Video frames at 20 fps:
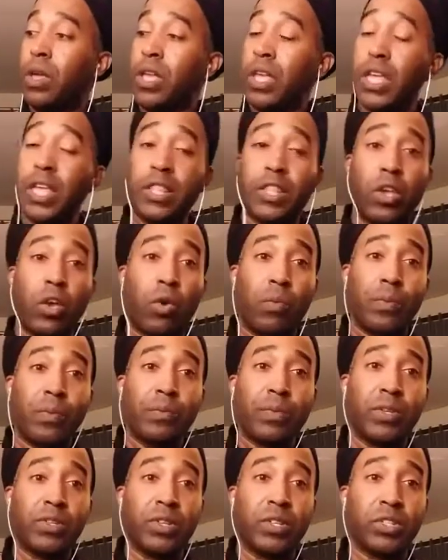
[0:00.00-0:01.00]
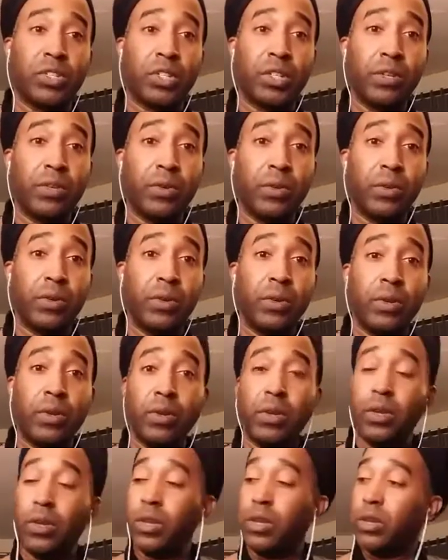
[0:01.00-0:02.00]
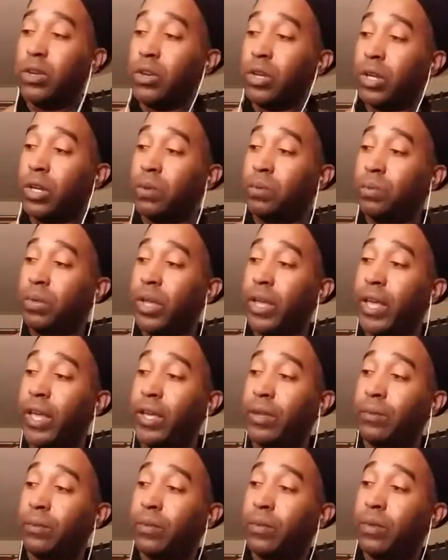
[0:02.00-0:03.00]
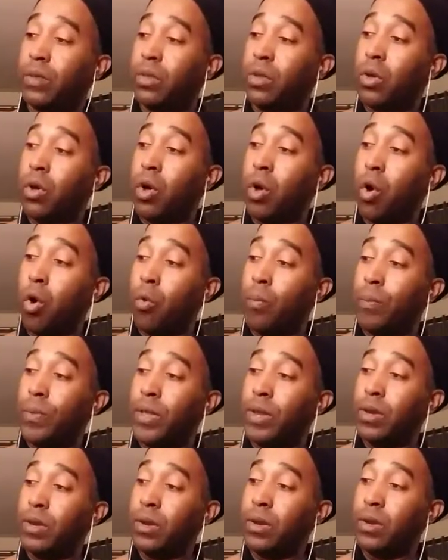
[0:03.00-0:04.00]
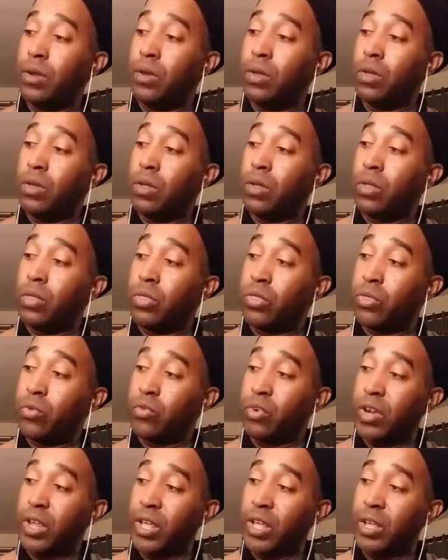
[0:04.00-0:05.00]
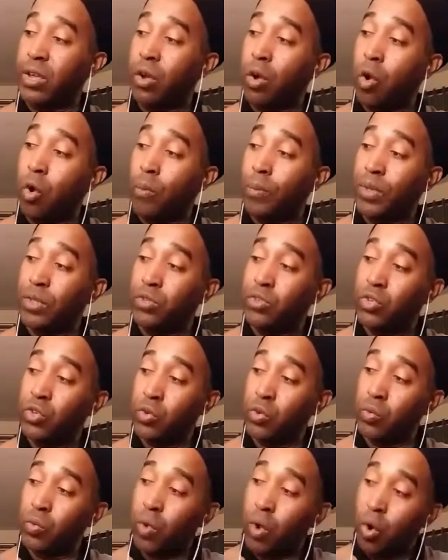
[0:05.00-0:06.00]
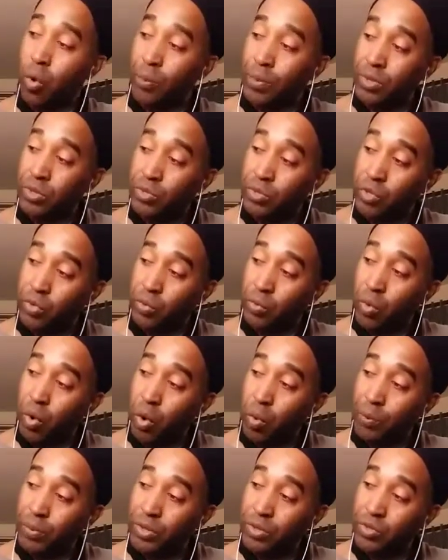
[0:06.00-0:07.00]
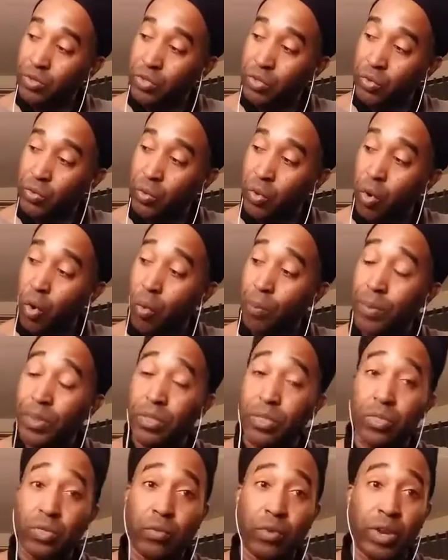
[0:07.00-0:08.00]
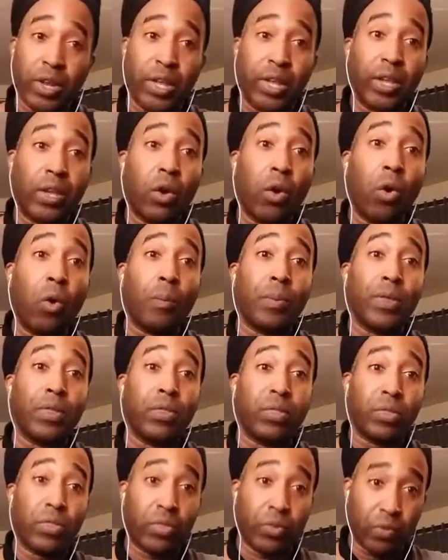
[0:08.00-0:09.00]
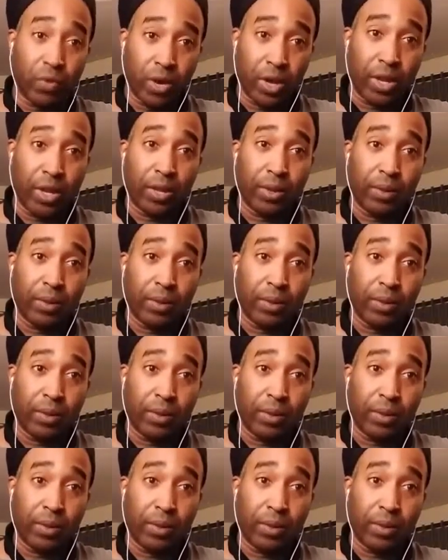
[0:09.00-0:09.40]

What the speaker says: in the open position, you're going to play open 3, open 2, open 2, open 2, open 3, open 3.